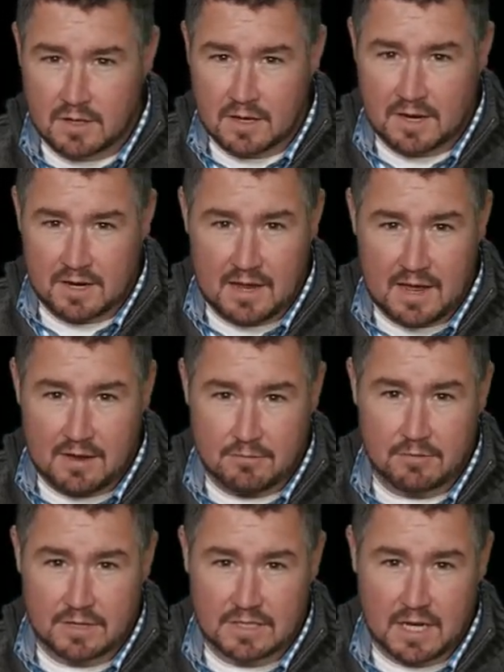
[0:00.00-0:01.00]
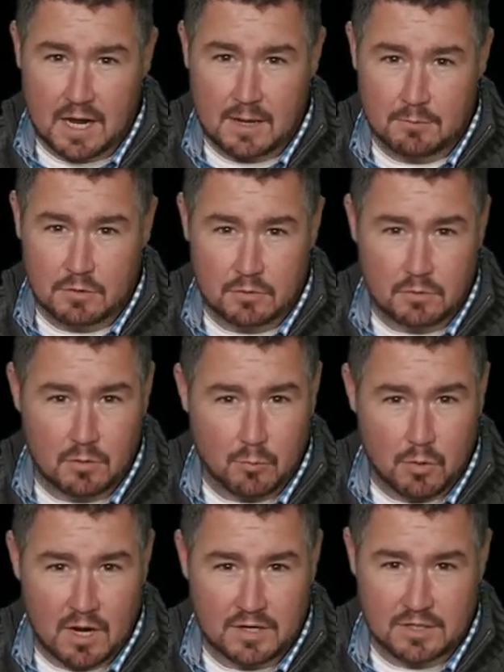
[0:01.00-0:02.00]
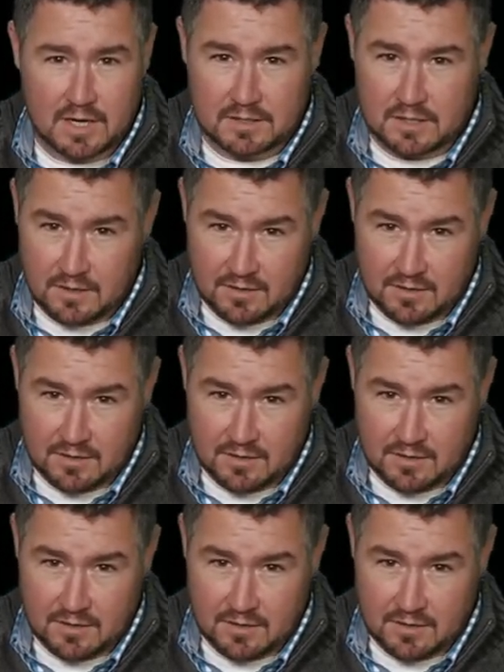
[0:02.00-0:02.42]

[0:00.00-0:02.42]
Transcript: and every time you do a project,